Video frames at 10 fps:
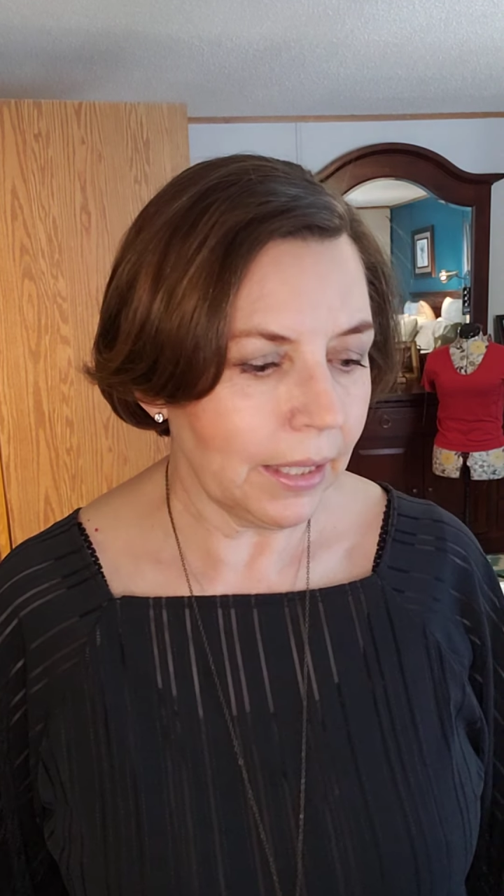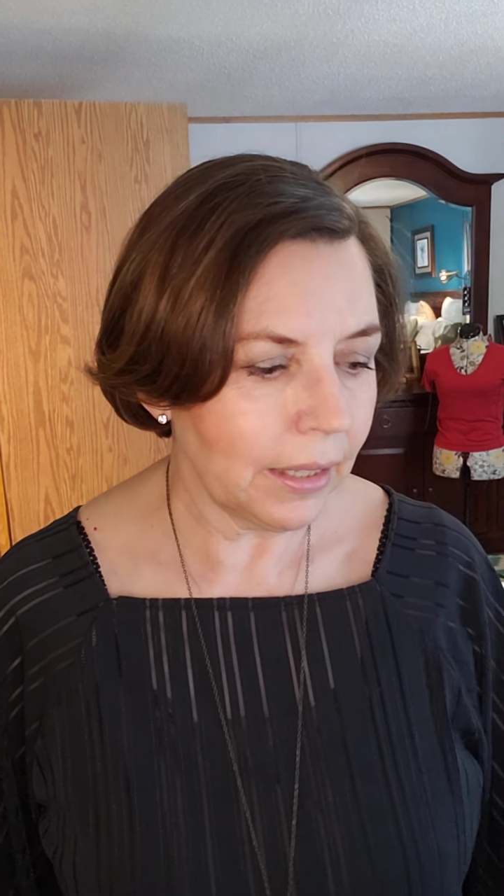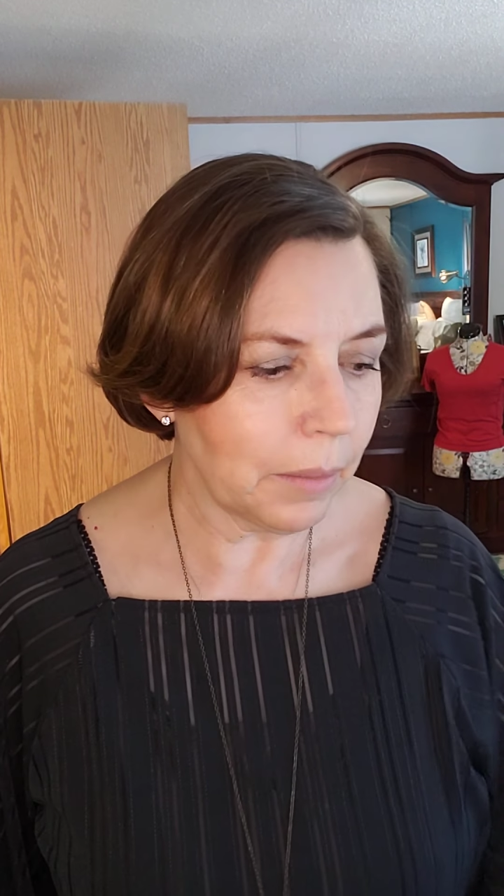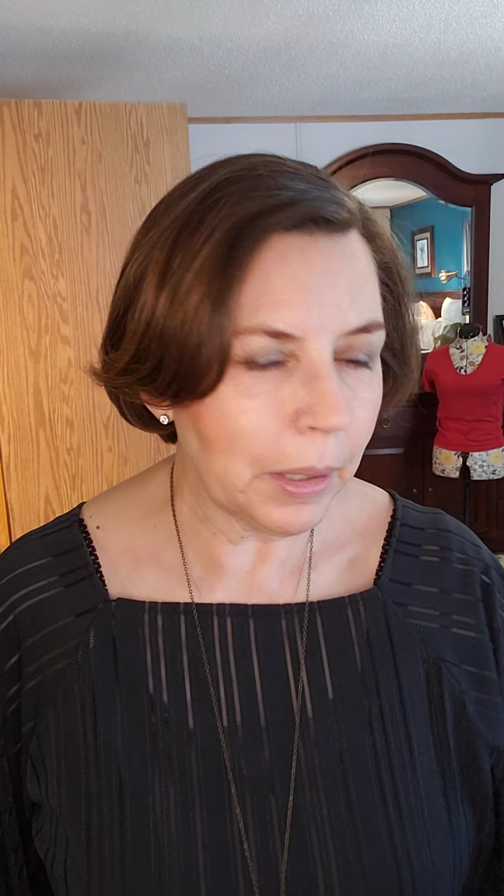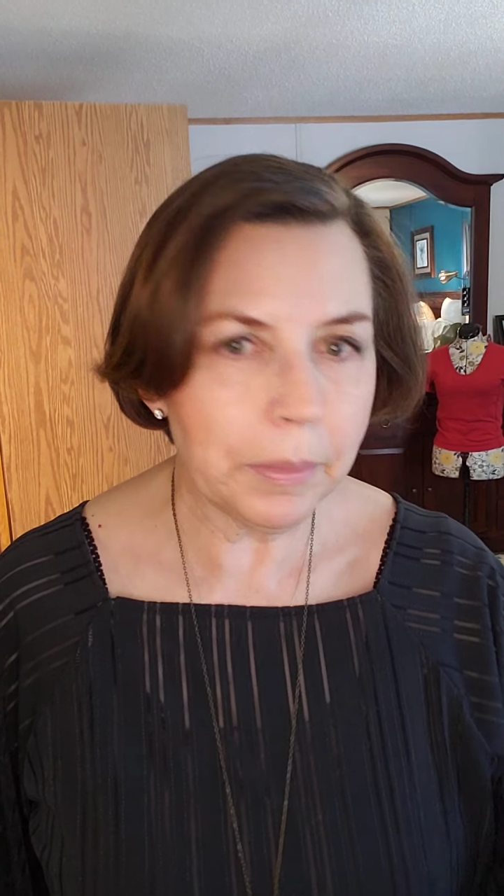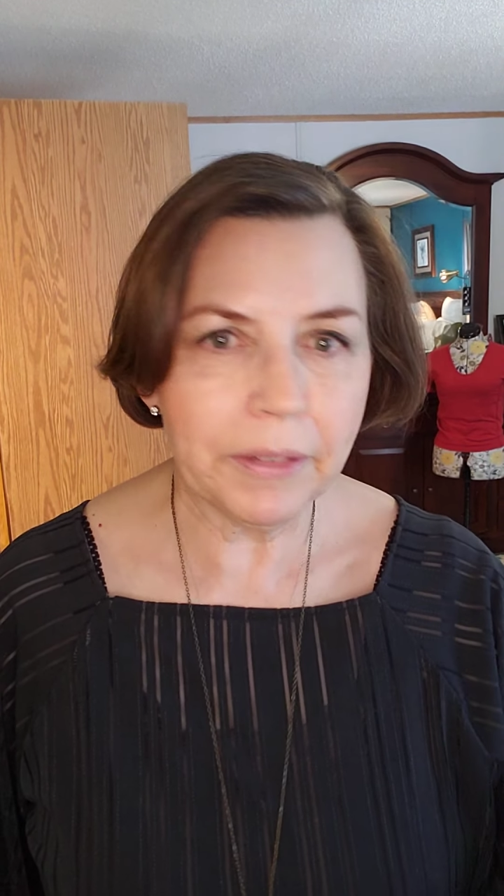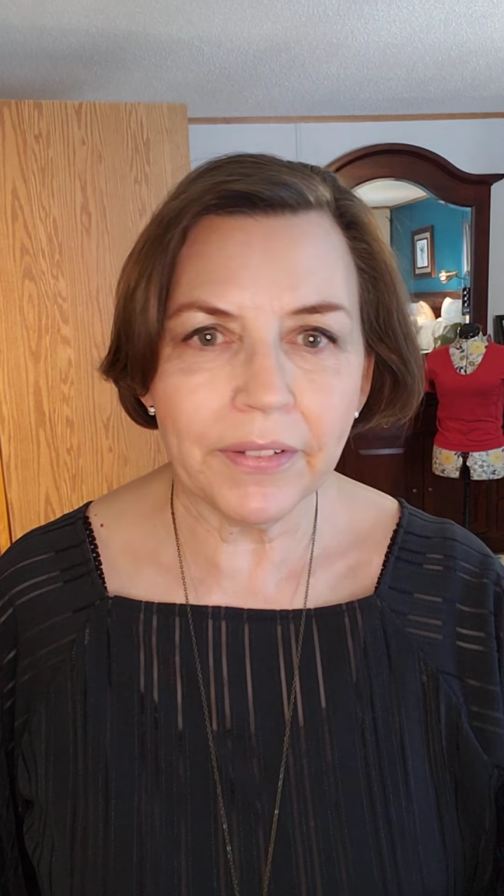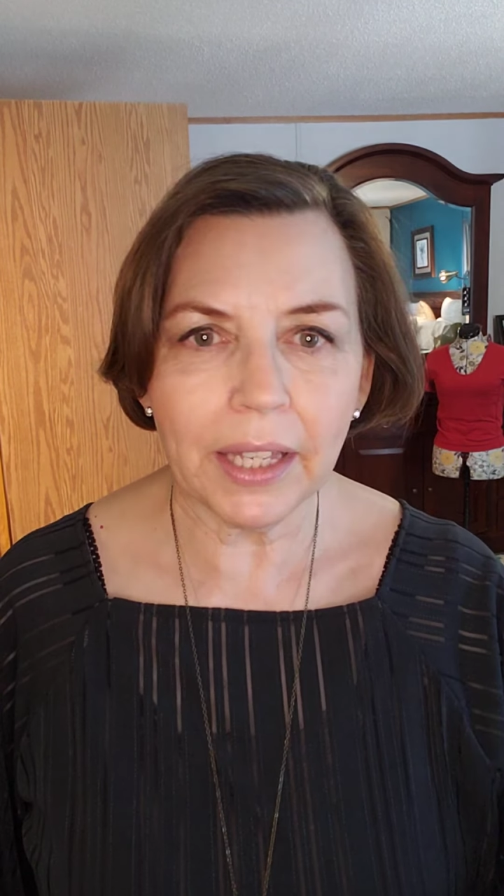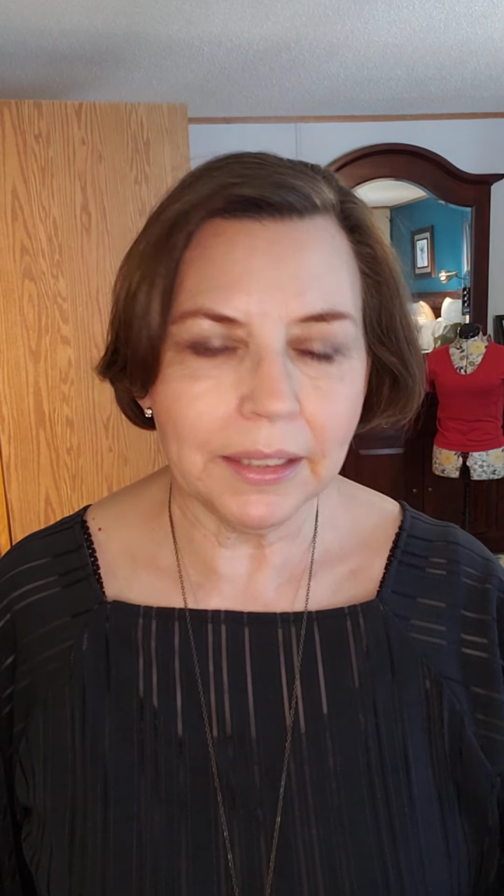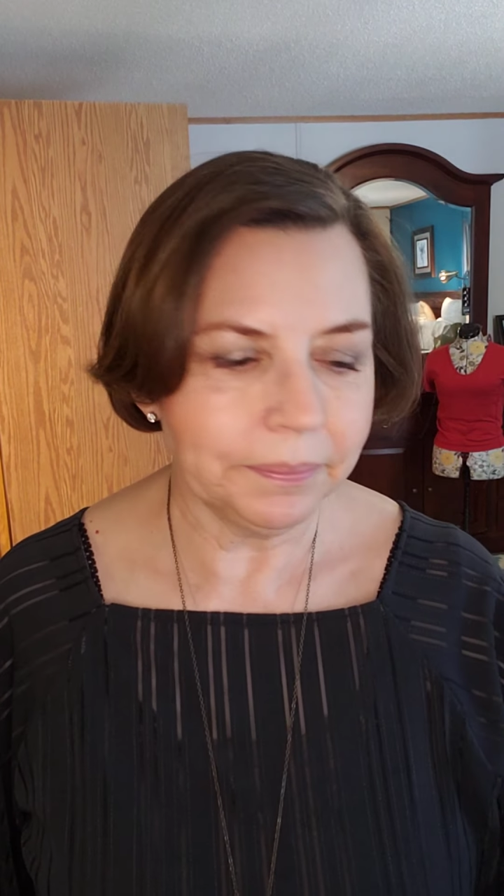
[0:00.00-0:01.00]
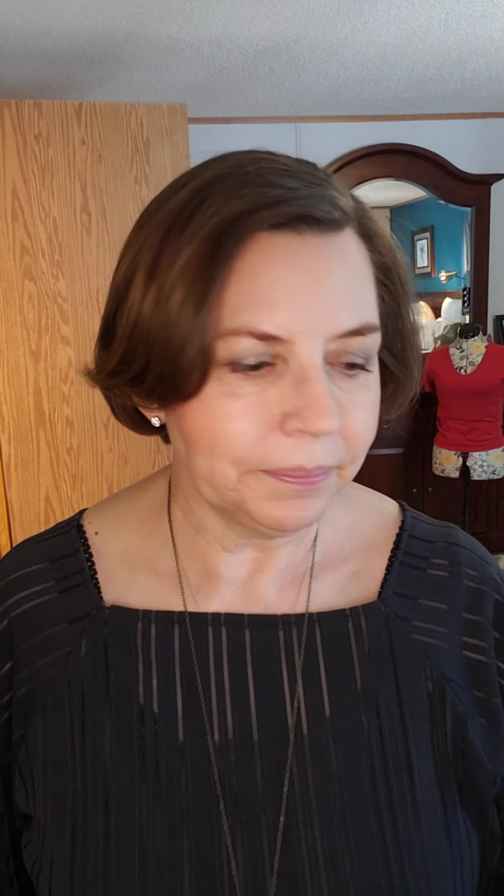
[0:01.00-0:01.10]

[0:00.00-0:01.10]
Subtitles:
think that might be fun.